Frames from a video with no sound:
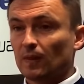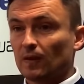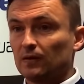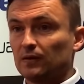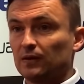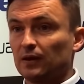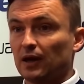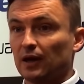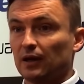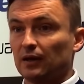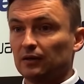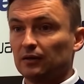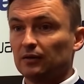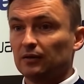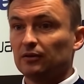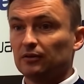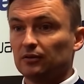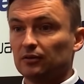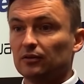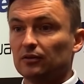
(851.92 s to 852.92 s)
And yeah,
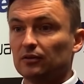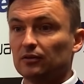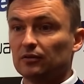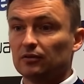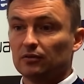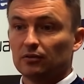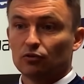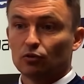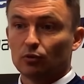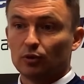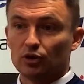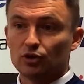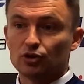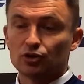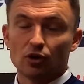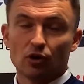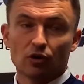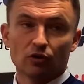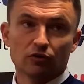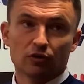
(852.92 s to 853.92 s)
so in the
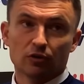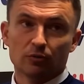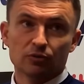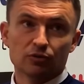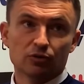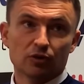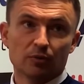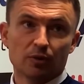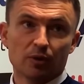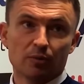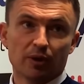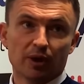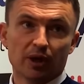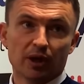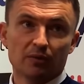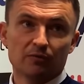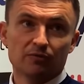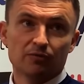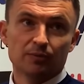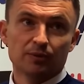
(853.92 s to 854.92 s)
short term, he's going to be a big
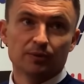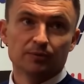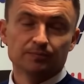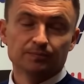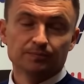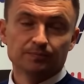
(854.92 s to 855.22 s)
help for me.